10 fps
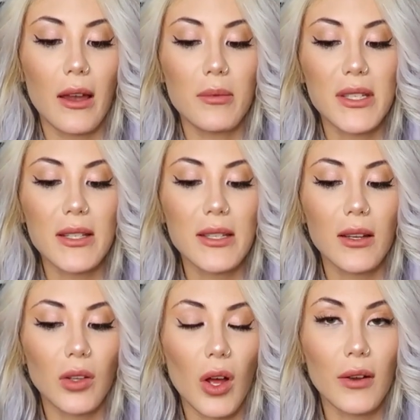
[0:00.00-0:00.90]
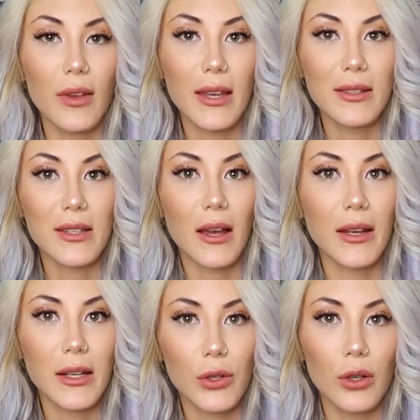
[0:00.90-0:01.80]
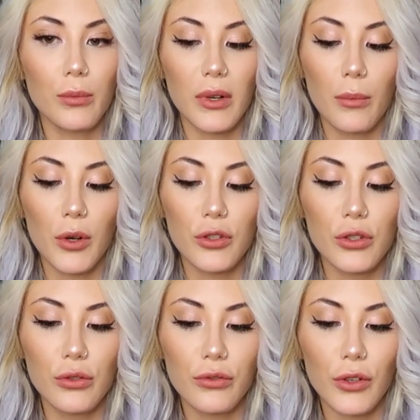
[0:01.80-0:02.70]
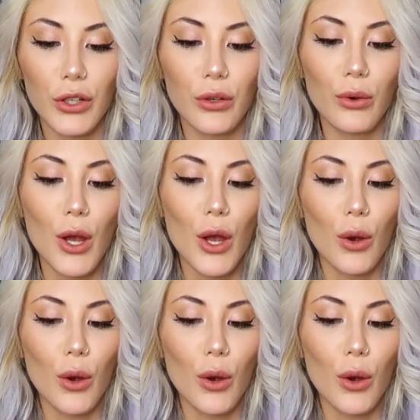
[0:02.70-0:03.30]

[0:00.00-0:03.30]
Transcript: I'm sensing a lot of anxiety group number two for you